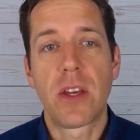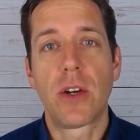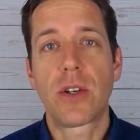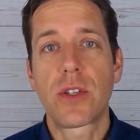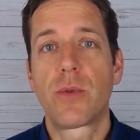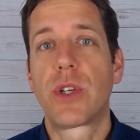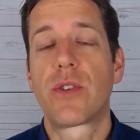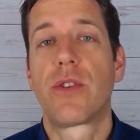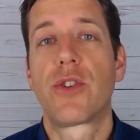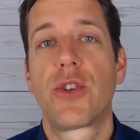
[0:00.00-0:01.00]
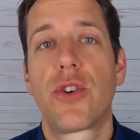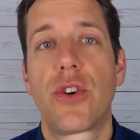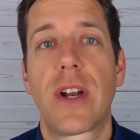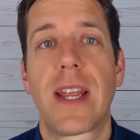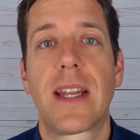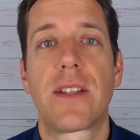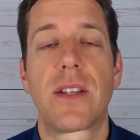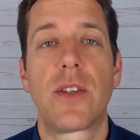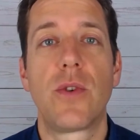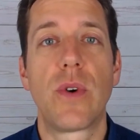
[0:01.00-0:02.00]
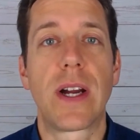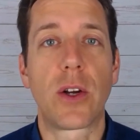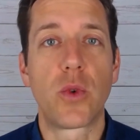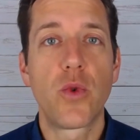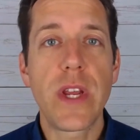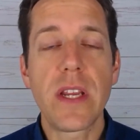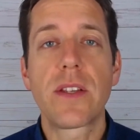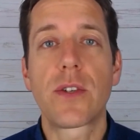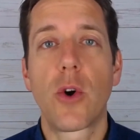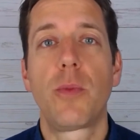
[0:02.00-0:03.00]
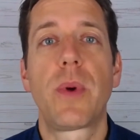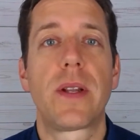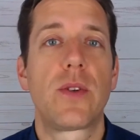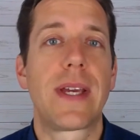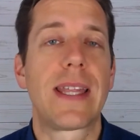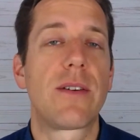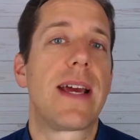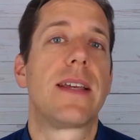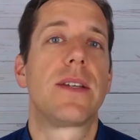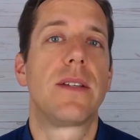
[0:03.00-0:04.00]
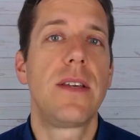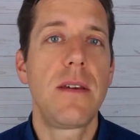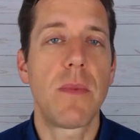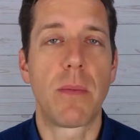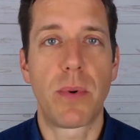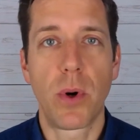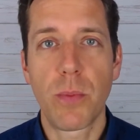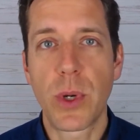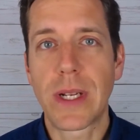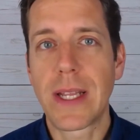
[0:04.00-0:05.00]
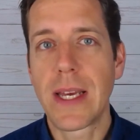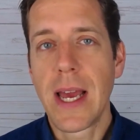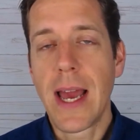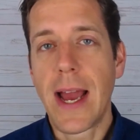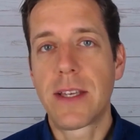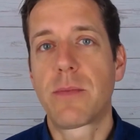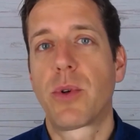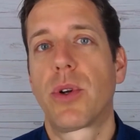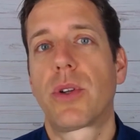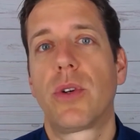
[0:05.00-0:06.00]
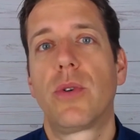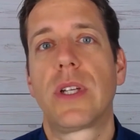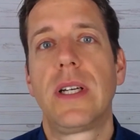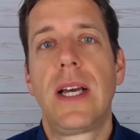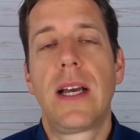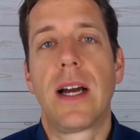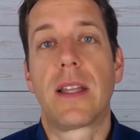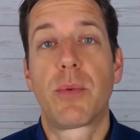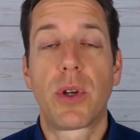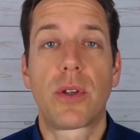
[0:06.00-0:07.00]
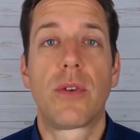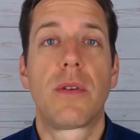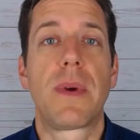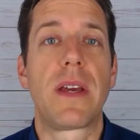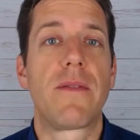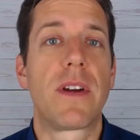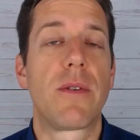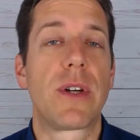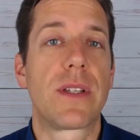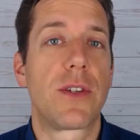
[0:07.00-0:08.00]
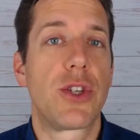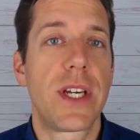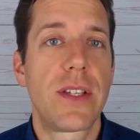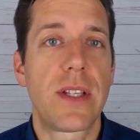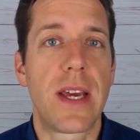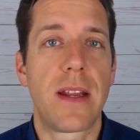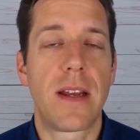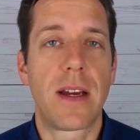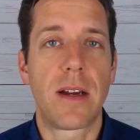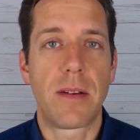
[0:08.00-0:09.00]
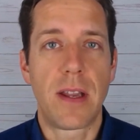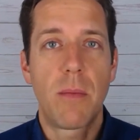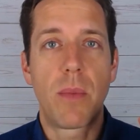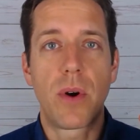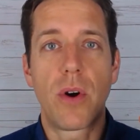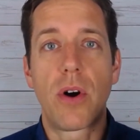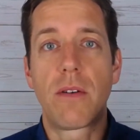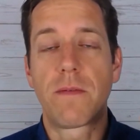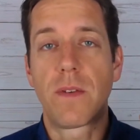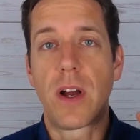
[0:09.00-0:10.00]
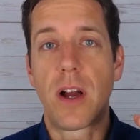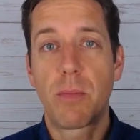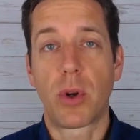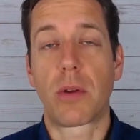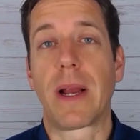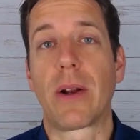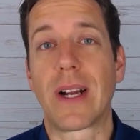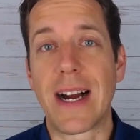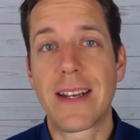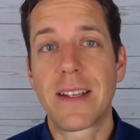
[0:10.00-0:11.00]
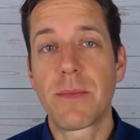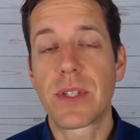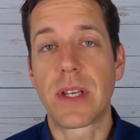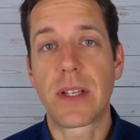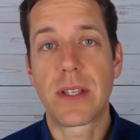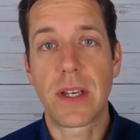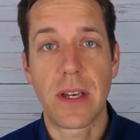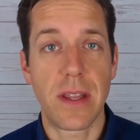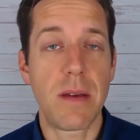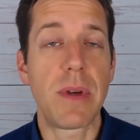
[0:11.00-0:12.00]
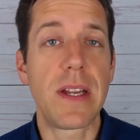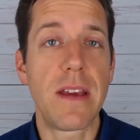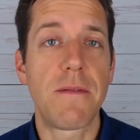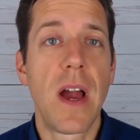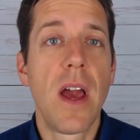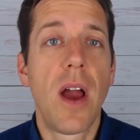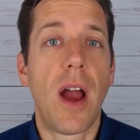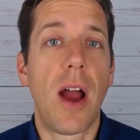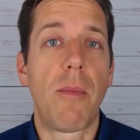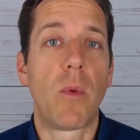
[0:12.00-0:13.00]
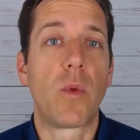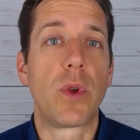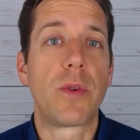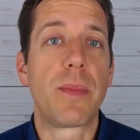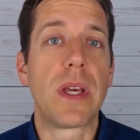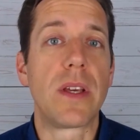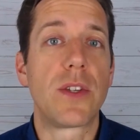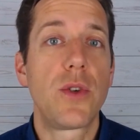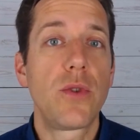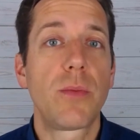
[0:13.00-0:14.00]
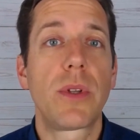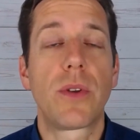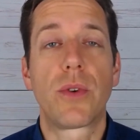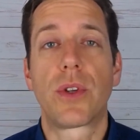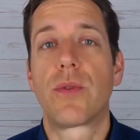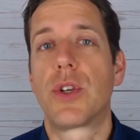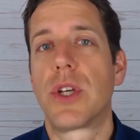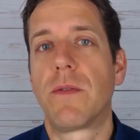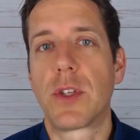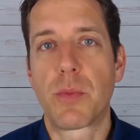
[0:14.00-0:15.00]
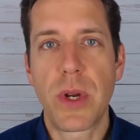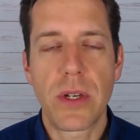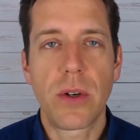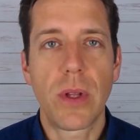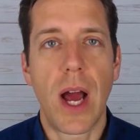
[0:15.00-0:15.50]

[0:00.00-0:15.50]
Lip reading: You also want to ensure that you agree the scope together as a team appropriately. As a product owner, the product owner may very well suggest a number of product backlog items that they believe would be suitable in order to achieve the sprint goal.